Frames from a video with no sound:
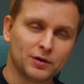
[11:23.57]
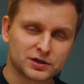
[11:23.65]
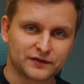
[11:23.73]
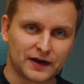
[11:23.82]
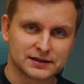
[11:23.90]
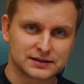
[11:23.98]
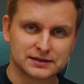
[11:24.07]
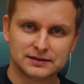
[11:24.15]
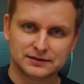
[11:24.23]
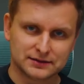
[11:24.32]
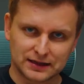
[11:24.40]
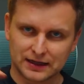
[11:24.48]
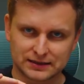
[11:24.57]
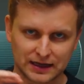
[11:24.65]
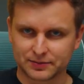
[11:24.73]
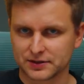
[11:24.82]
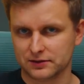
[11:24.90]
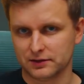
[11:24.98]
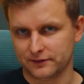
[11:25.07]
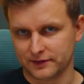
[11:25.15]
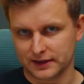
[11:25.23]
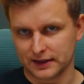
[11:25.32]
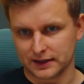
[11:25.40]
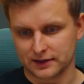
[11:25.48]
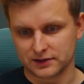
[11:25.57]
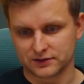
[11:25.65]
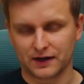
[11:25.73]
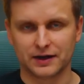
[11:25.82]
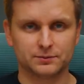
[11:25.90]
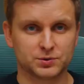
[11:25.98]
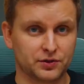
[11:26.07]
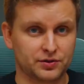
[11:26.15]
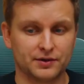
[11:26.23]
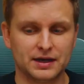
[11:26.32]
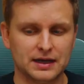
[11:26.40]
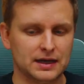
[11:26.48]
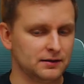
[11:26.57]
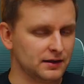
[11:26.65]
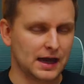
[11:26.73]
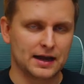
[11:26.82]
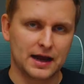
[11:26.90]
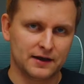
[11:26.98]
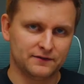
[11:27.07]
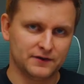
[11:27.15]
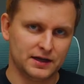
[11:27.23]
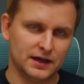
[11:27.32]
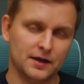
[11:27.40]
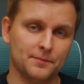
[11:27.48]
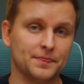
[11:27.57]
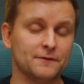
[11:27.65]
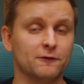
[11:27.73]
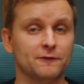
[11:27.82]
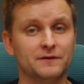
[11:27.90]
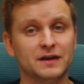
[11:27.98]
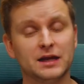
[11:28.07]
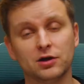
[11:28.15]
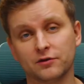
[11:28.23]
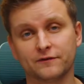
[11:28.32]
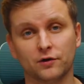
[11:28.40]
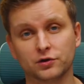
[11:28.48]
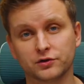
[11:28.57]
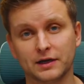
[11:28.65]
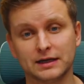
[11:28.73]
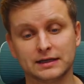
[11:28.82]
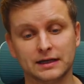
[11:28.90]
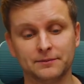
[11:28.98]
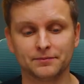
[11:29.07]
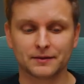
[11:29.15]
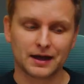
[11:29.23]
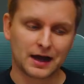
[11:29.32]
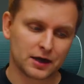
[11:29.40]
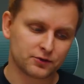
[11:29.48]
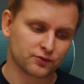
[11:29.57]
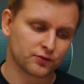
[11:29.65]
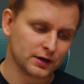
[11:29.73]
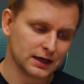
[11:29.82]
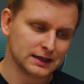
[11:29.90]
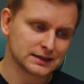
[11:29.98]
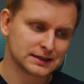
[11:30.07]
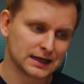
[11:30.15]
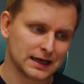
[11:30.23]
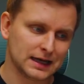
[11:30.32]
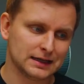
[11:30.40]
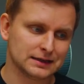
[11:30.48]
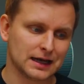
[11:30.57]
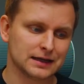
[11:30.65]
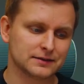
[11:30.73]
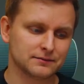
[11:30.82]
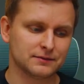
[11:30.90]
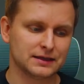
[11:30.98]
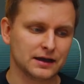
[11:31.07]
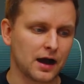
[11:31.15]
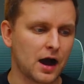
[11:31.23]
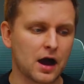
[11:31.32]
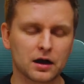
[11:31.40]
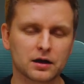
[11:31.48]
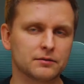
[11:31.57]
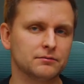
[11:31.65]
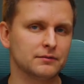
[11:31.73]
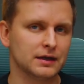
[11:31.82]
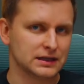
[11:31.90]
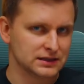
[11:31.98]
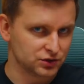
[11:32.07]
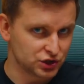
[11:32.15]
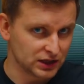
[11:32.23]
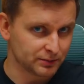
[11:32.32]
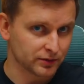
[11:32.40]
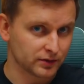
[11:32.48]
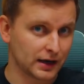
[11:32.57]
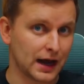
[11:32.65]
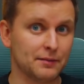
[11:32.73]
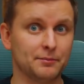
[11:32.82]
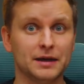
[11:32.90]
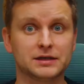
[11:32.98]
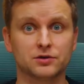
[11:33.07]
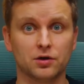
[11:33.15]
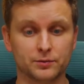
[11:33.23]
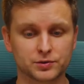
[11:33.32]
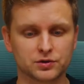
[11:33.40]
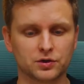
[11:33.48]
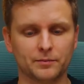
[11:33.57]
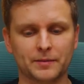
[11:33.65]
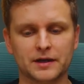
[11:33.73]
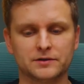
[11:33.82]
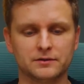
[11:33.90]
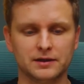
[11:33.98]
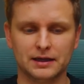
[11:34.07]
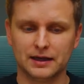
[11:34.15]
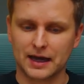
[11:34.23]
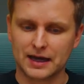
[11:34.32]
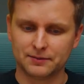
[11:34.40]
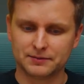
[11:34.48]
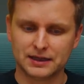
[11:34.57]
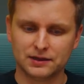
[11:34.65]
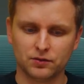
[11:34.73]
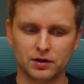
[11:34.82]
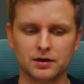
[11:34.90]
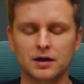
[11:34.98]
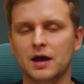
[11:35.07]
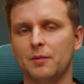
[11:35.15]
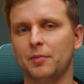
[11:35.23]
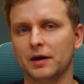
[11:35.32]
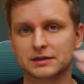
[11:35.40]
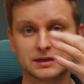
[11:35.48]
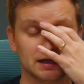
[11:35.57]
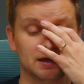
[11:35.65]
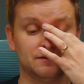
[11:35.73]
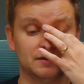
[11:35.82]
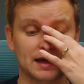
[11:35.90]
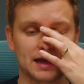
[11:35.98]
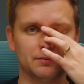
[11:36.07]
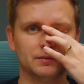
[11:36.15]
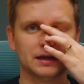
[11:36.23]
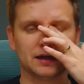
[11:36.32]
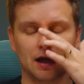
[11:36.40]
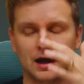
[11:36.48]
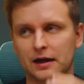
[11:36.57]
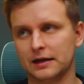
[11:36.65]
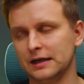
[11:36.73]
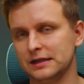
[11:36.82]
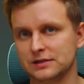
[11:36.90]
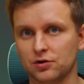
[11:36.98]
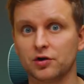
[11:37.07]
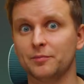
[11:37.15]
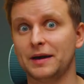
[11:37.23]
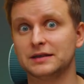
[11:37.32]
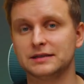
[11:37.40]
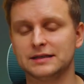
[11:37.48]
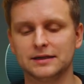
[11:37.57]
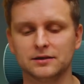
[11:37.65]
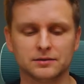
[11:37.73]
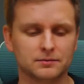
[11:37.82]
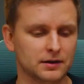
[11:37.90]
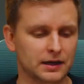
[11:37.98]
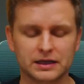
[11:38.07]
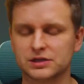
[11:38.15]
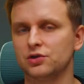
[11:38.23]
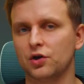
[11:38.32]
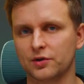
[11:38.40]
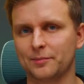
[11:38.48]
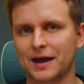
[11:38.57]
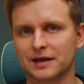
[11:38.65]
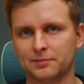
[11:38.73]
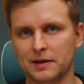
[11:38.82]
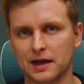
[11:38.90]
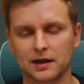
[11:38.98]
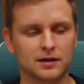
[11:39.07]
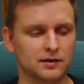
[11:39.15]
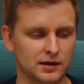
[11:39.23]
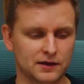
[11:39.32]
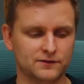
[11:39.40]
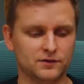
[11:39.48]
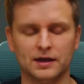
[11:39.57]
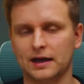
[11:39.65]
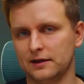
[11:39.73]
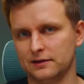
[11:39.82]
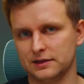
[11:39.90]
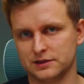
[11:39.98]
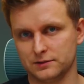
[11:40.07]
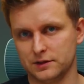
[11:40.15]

much faster that it's absolutely ridiculous, right? So three D, get Nvidia. For video and photo editing, I'd really say that the ARC is a cheaper and better option compared to the A M D one. But if the A M D card is on a better deal, it's not a bad pick if you're getting this